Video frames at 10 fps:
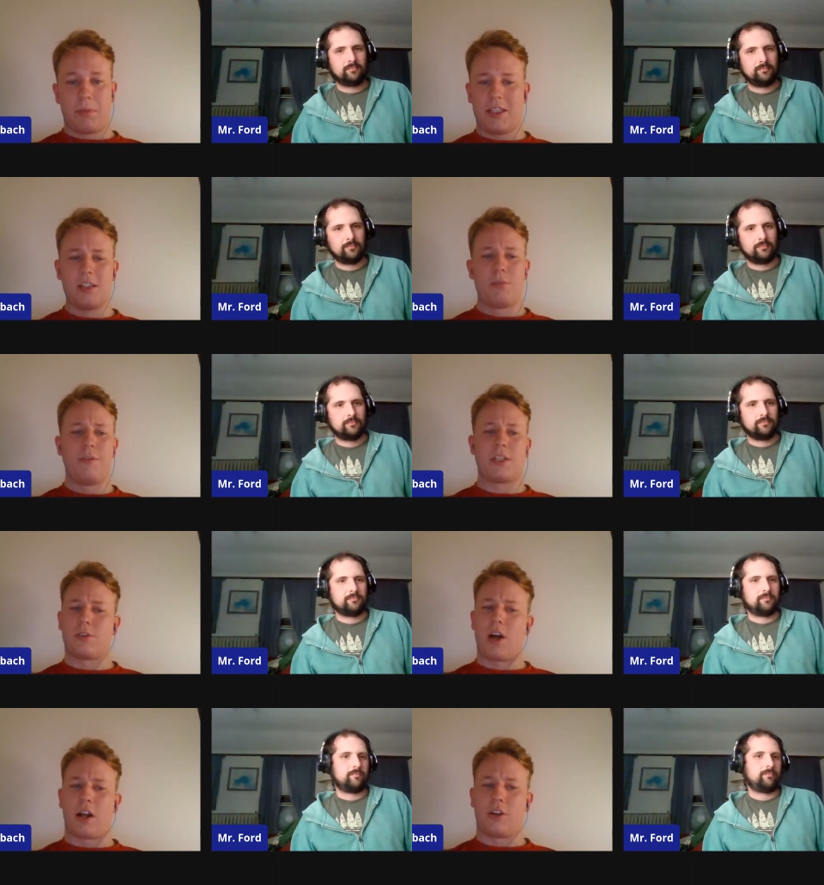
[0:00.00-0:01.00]
Speaker 1: But these movies
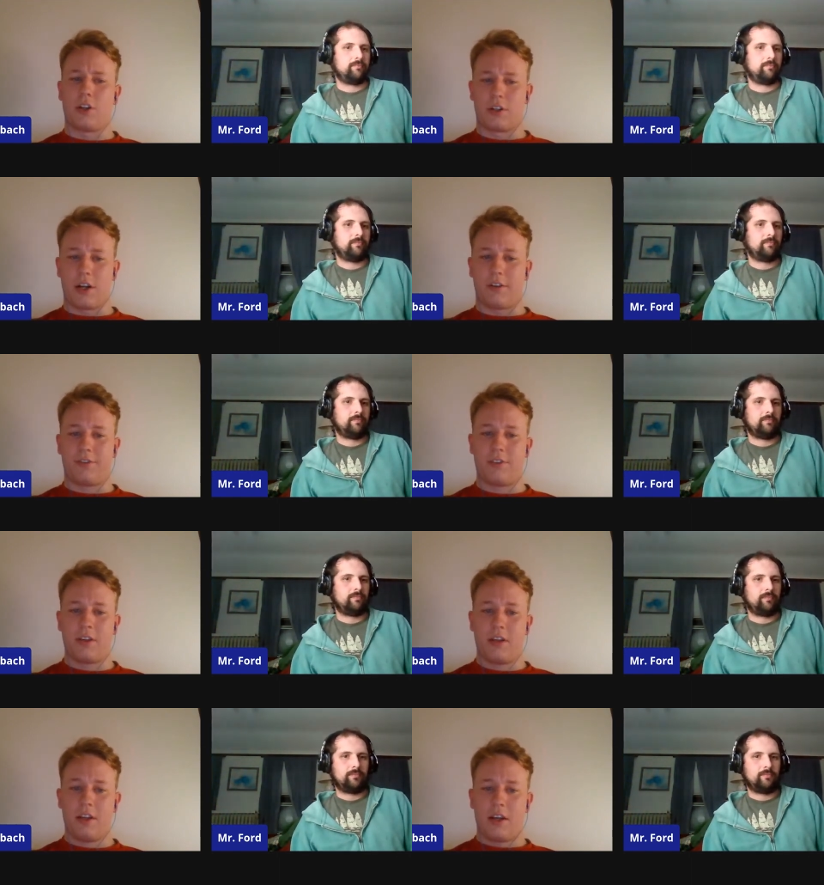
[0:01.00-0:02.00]
are not good enough
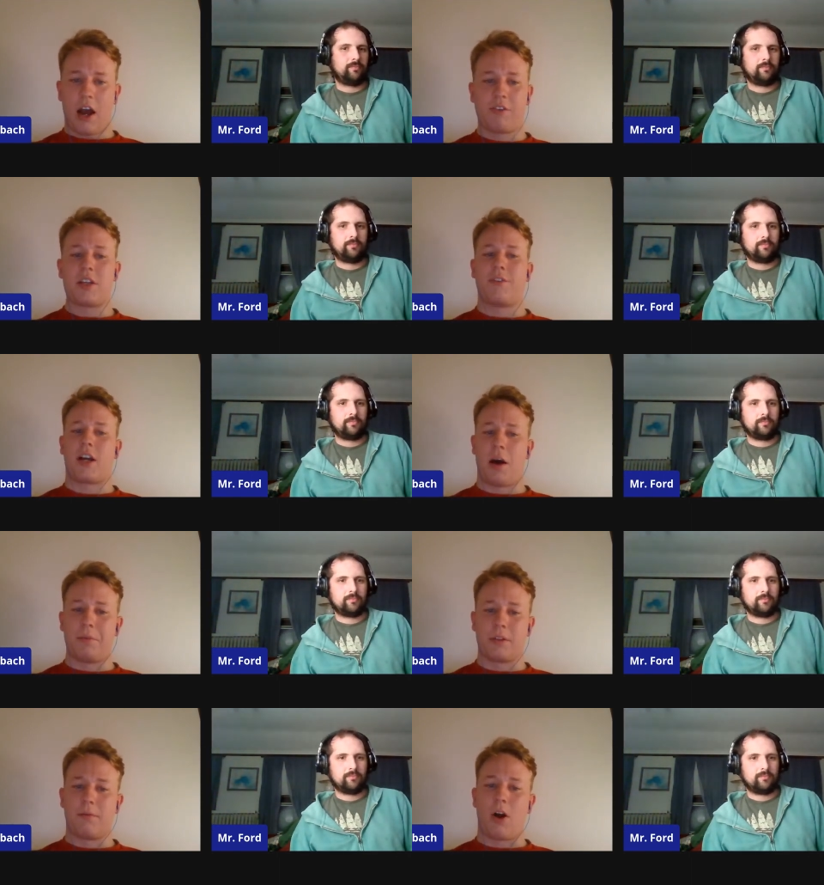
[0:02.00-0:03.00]
outside of a
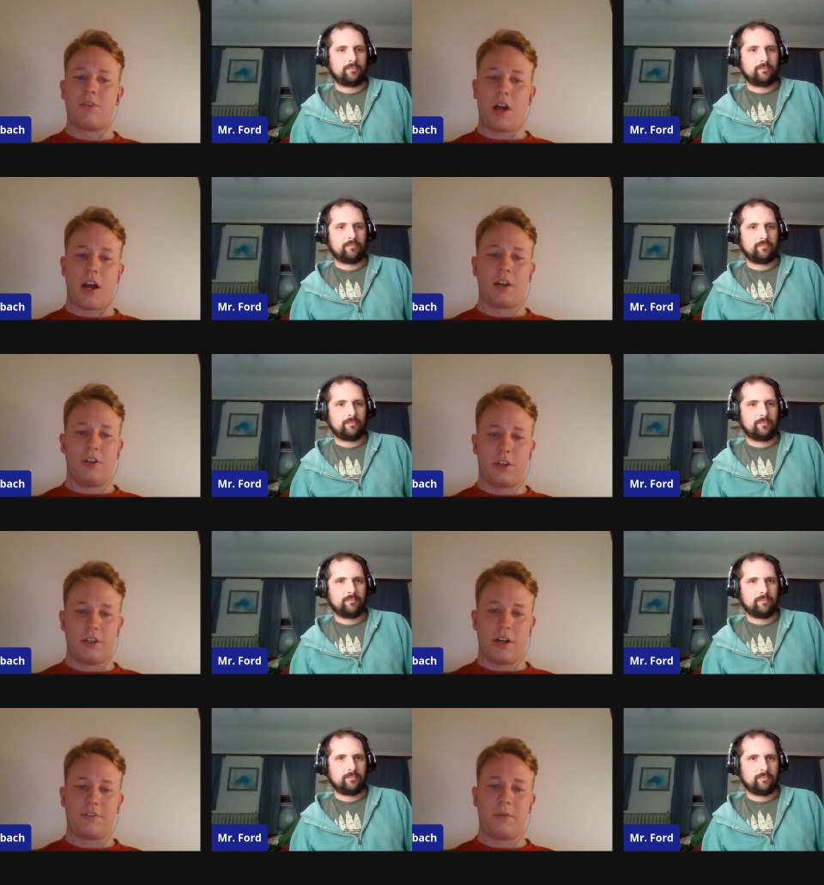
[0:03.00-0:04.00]
couple of them, are not good
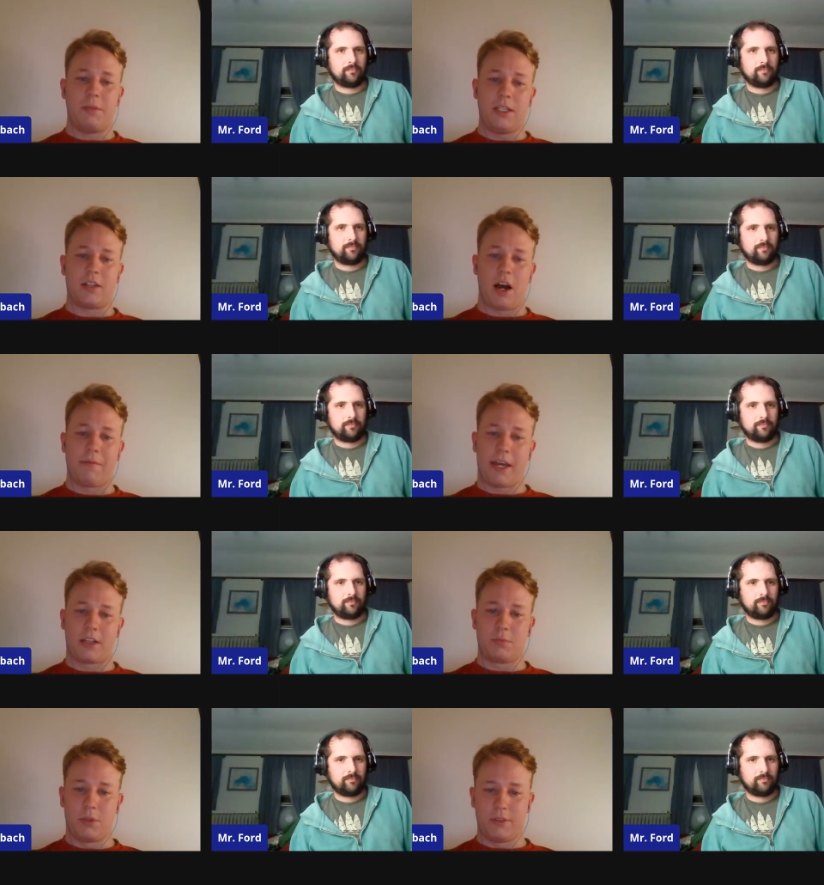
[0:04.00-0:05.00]
enough to be Tom
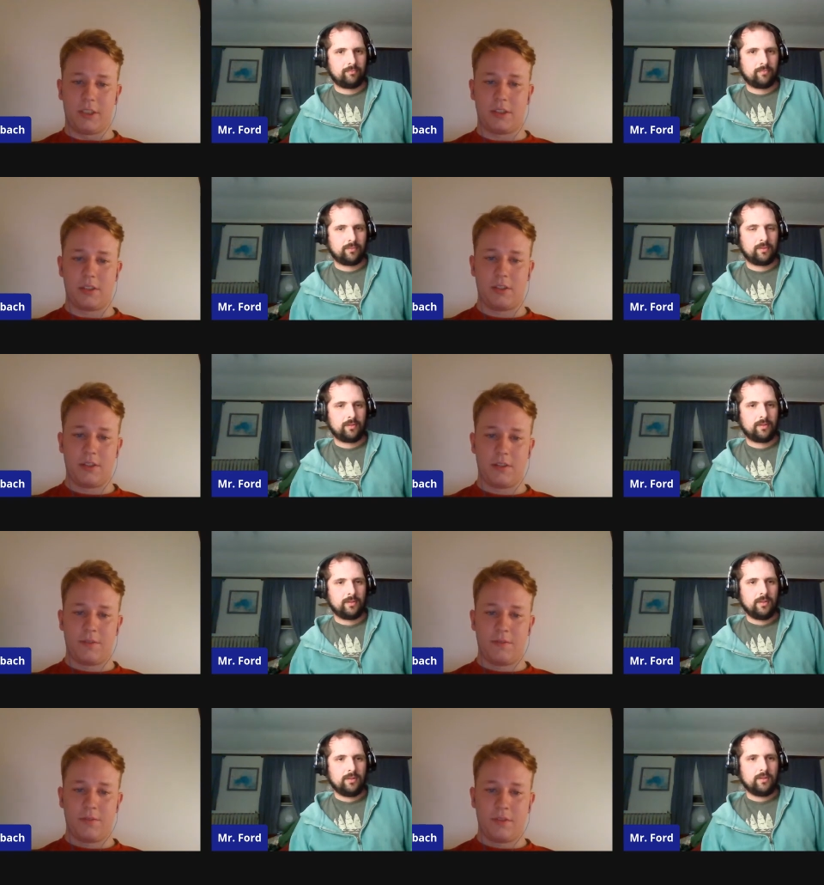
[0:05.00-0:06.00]
Hanks movies.
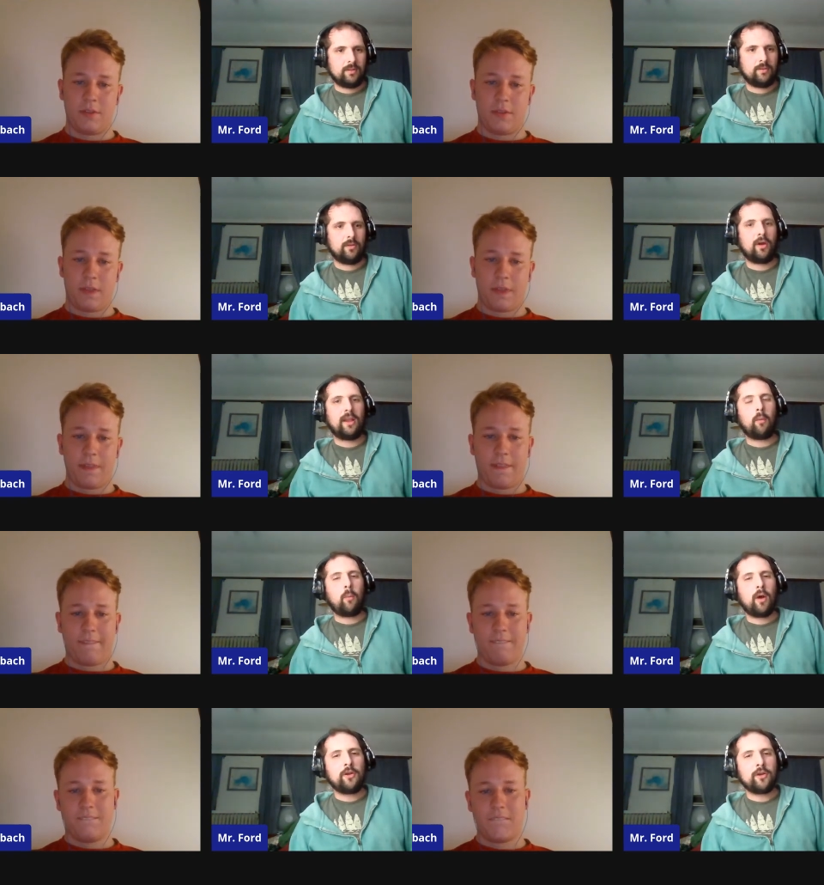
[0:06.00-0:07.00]
Speaker 2: No, and I wonder
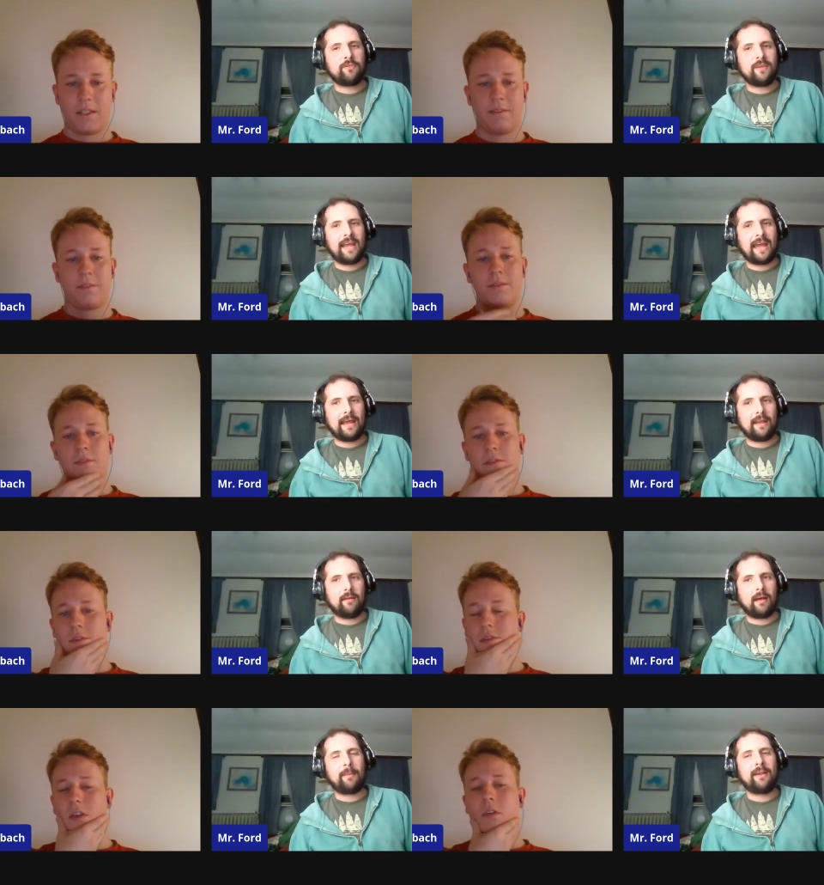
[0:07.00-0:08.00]
if he had. I mean,
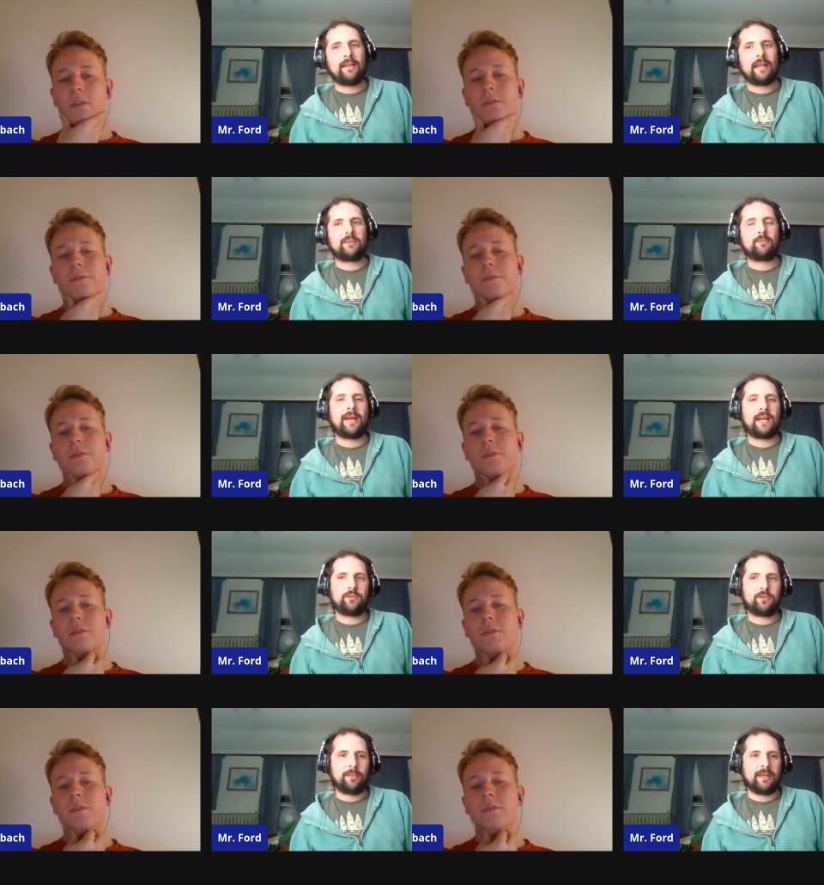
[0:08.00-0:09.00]
like Splash was a big
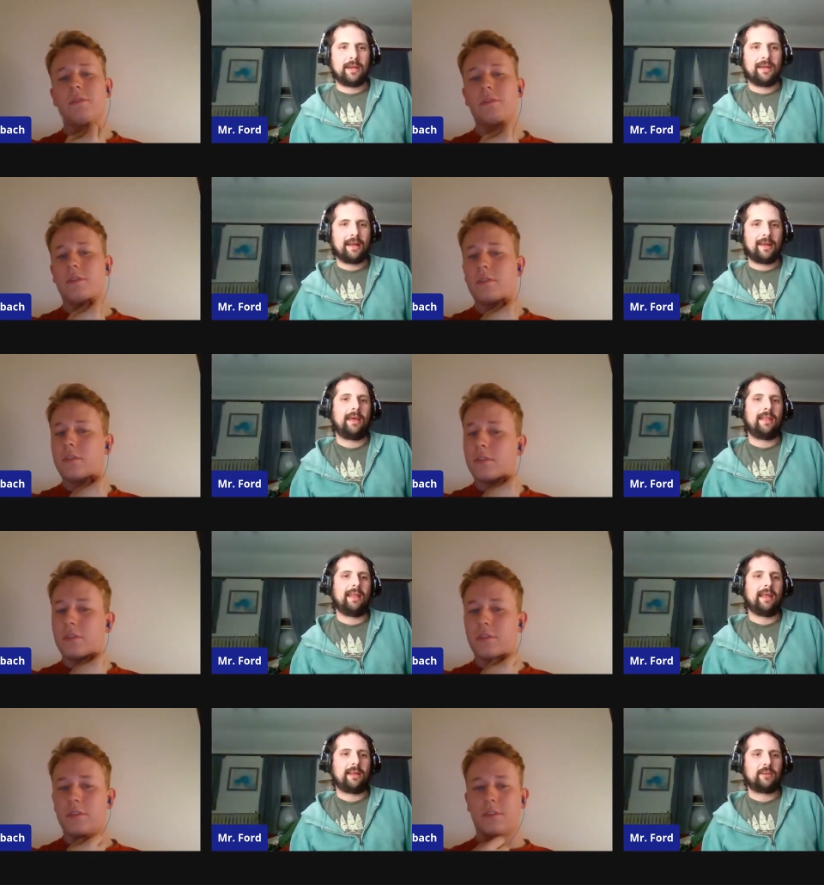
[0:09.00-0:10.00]
hit, and I and I like
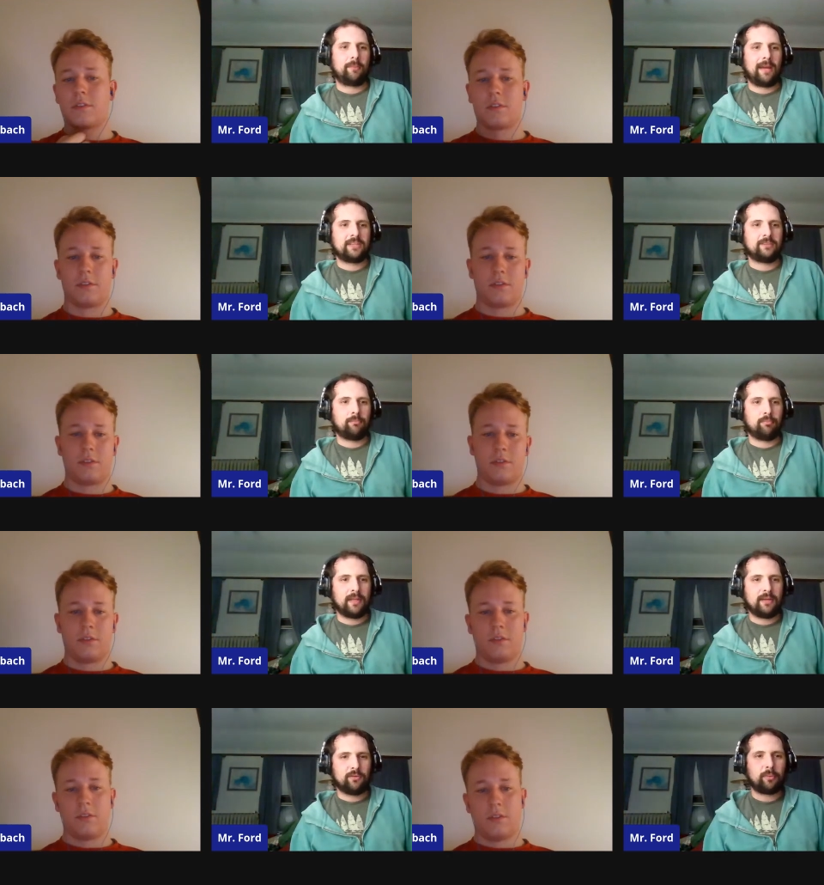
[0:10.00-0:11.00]
Splash, and Big was
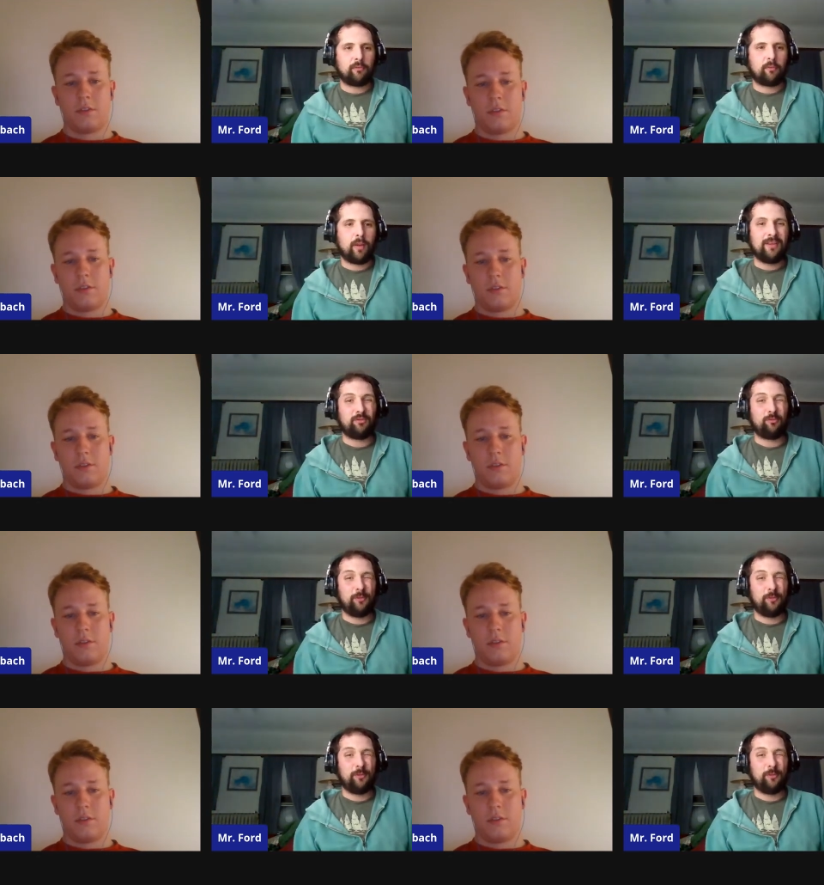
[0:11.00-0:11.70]
huge. But if one of these